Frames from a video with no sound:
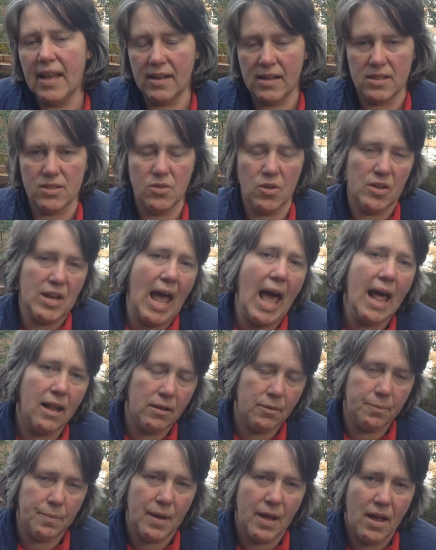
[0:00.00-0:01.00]
that does not
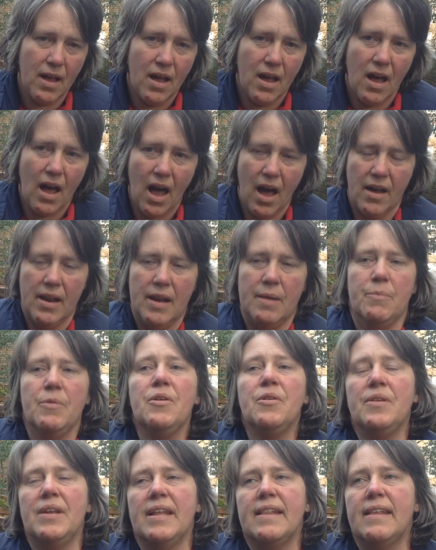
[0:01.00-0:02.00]
help our
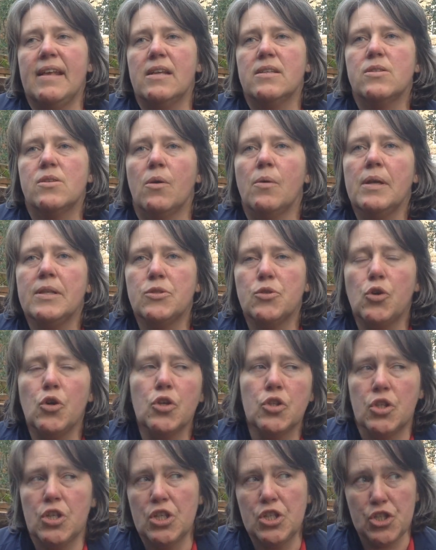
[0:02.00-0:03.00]
immunity. So it's
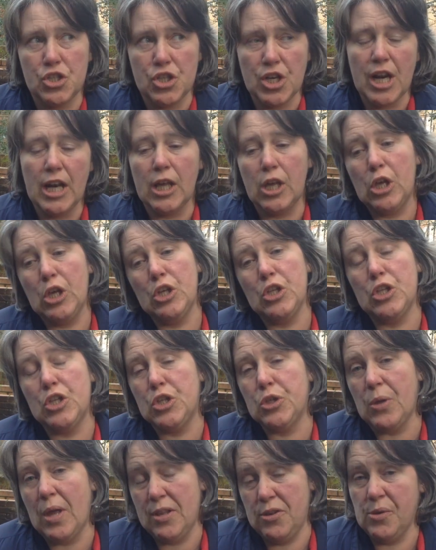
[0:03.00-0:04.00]
good, it's really good
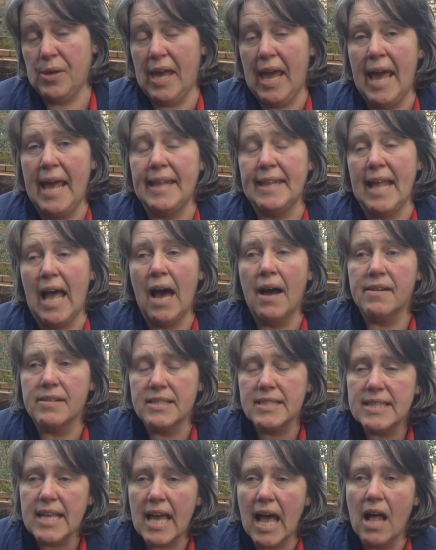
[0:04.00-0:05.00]
to educate
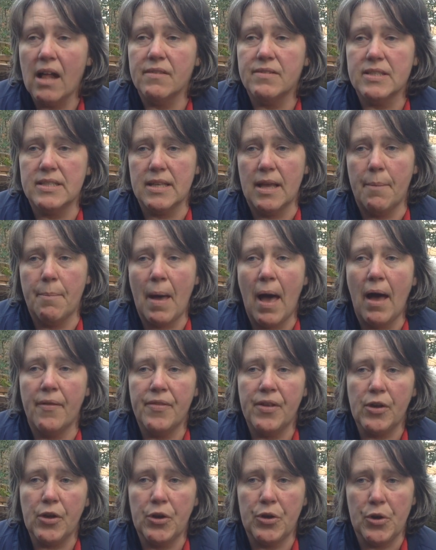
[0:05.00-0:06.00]
ourselves
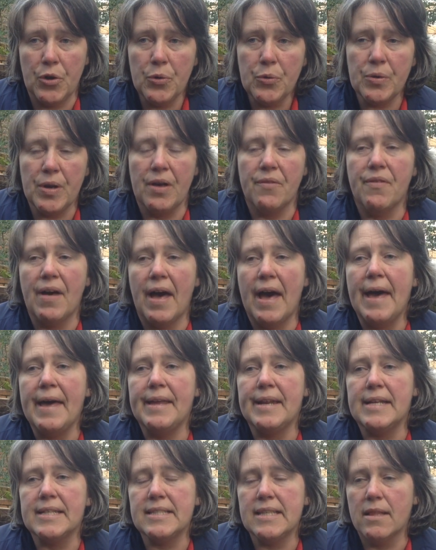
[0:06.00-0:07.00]
about the
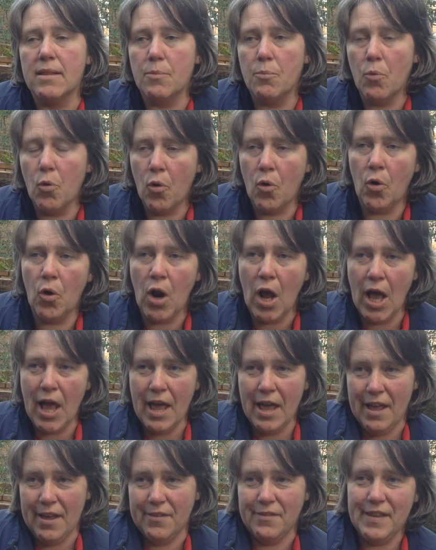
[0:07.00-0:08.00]
coronavirus, and the more
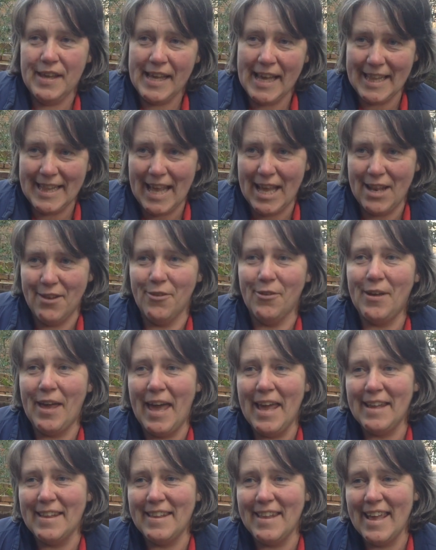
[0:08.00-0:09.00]
we get
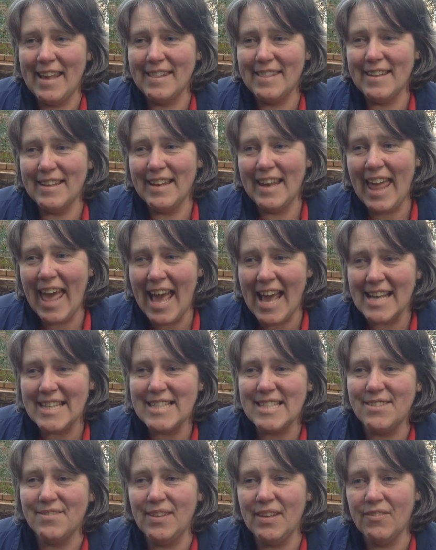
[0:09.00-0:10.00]
educated, the
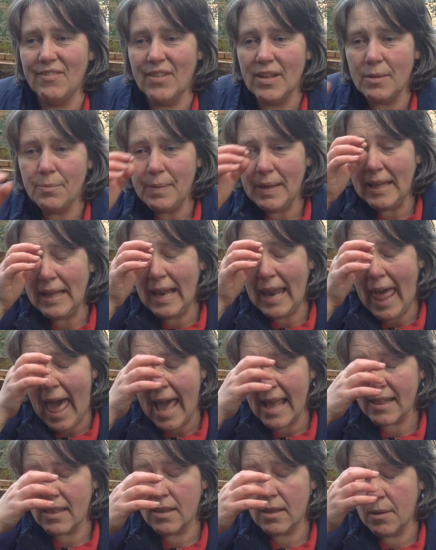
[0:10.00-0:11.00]
less we will be
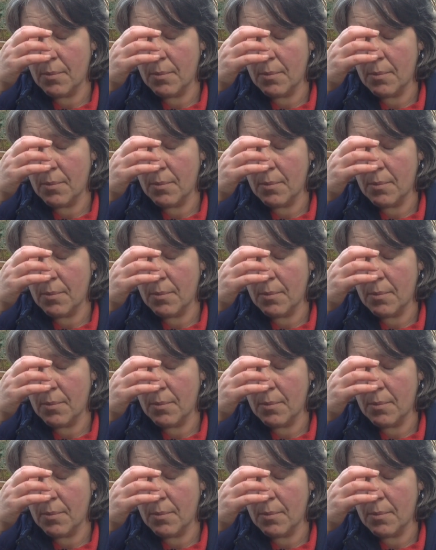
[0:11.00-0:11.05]
led